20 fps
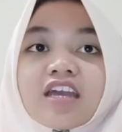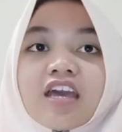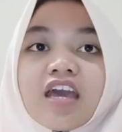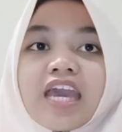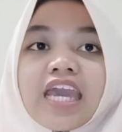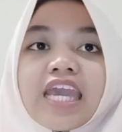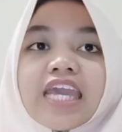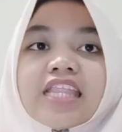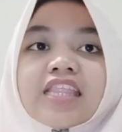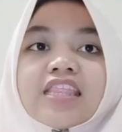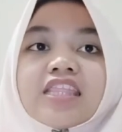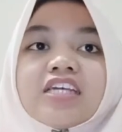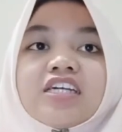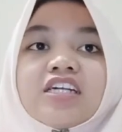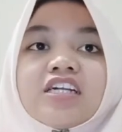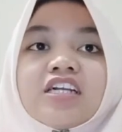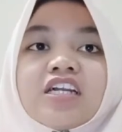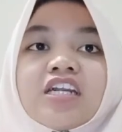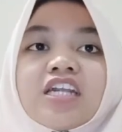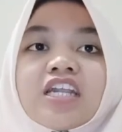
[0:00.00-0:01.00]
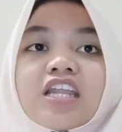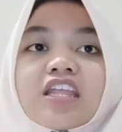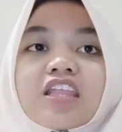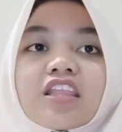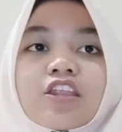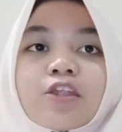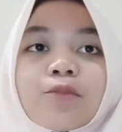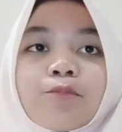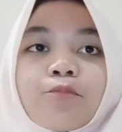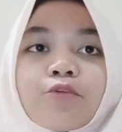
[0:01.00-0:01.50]
in the
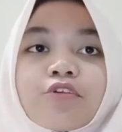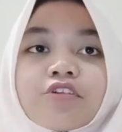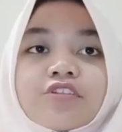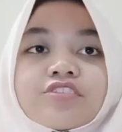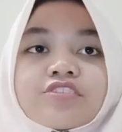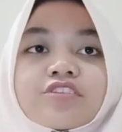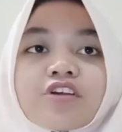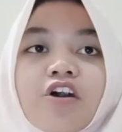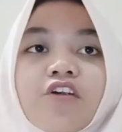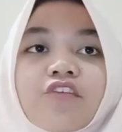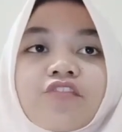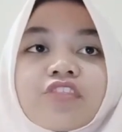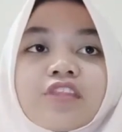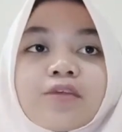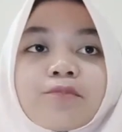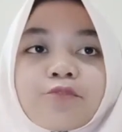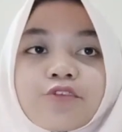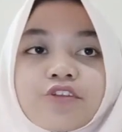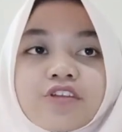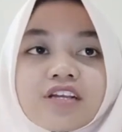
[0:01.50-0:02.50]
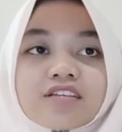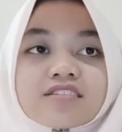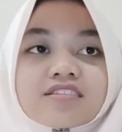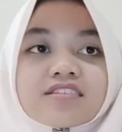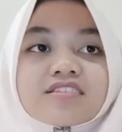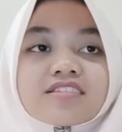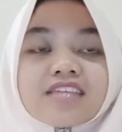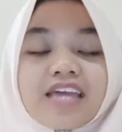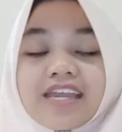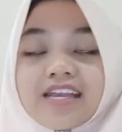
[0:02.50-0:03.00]
reports of the production
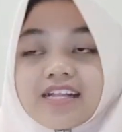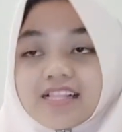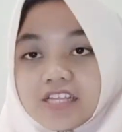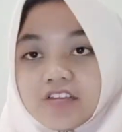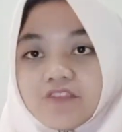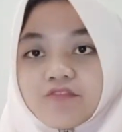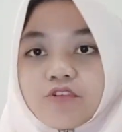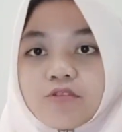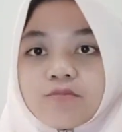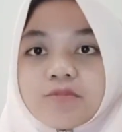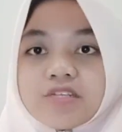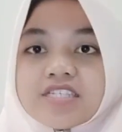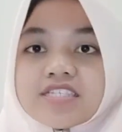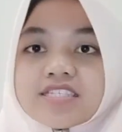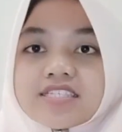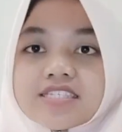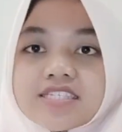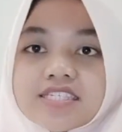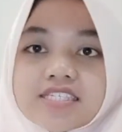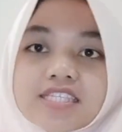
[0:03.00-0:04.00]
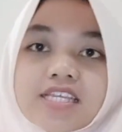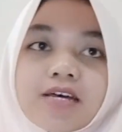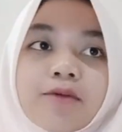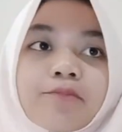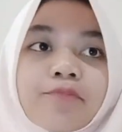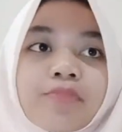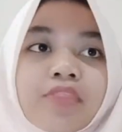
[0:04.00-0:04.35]
cycle information system.